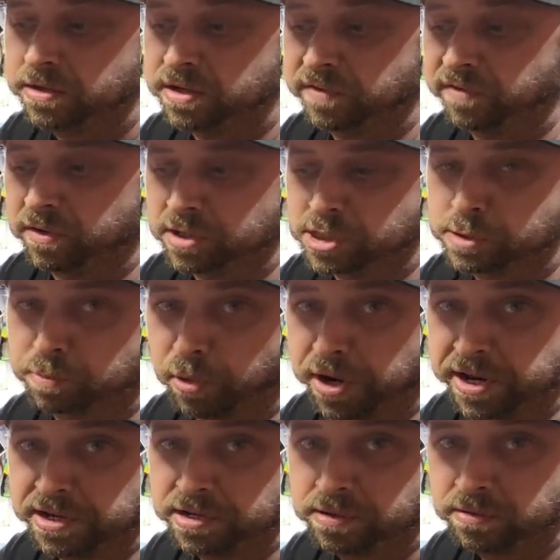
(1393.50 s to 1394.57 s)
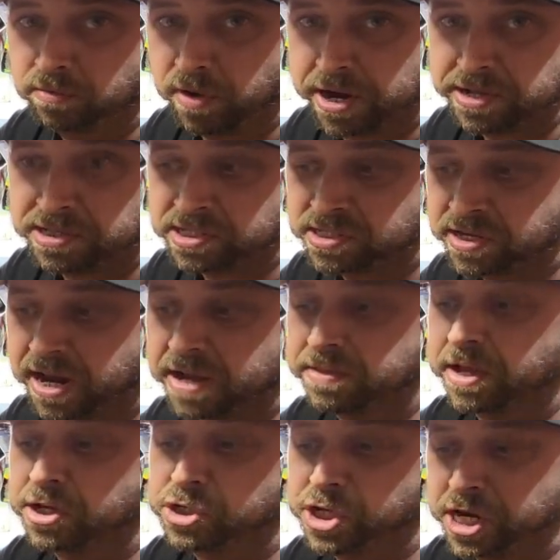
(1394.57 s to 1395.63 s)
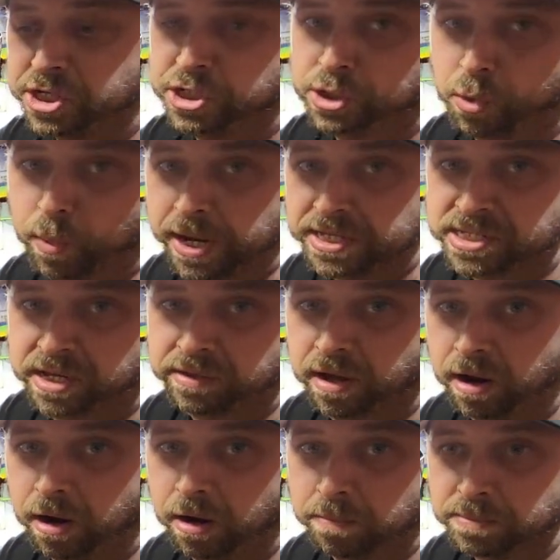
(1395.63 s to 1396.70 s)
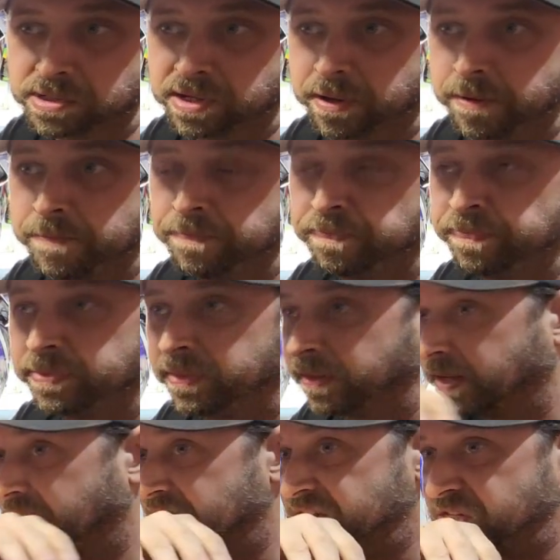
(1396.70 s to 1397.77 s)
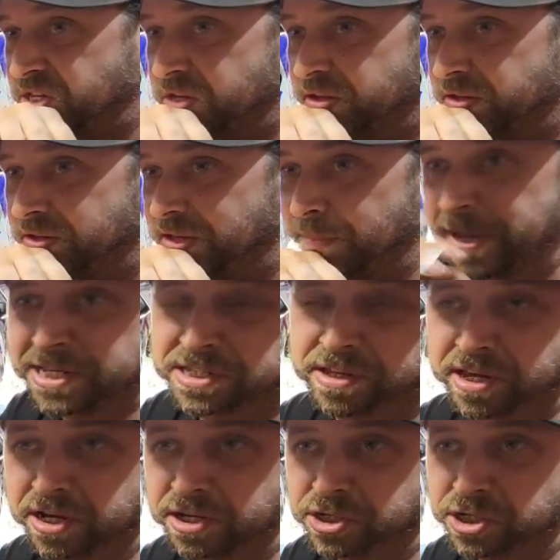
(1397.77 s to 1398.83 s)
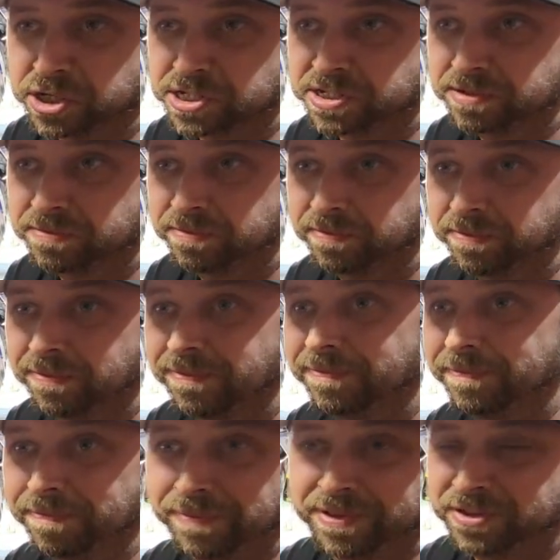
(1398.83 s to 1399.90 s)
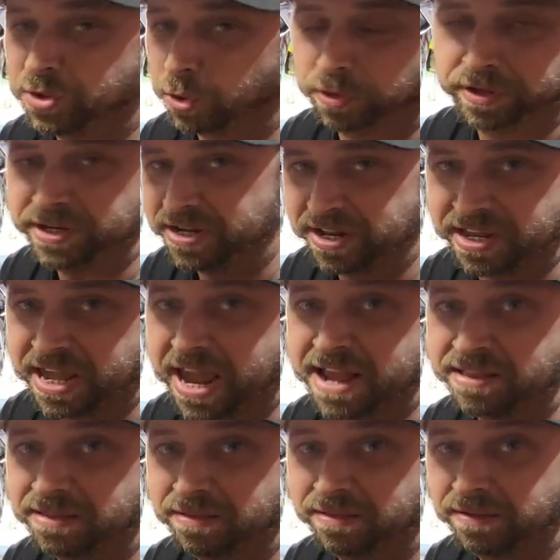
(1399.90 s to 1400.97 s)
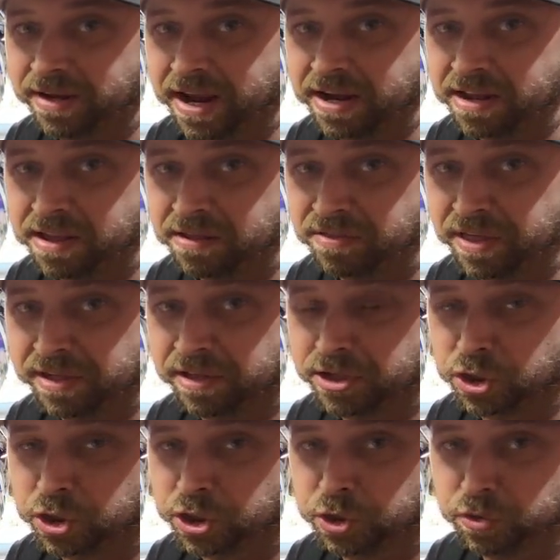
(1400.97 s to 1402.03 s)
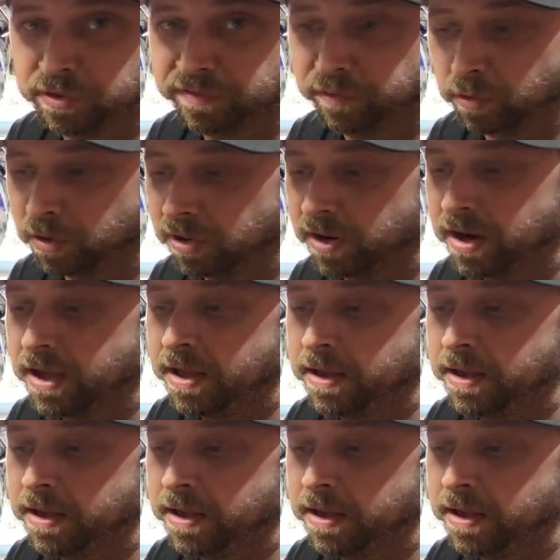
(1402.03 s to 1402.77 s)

different spring rates and then changing the weights on the arms, because you basically can just totally negate anything that you're shooting for.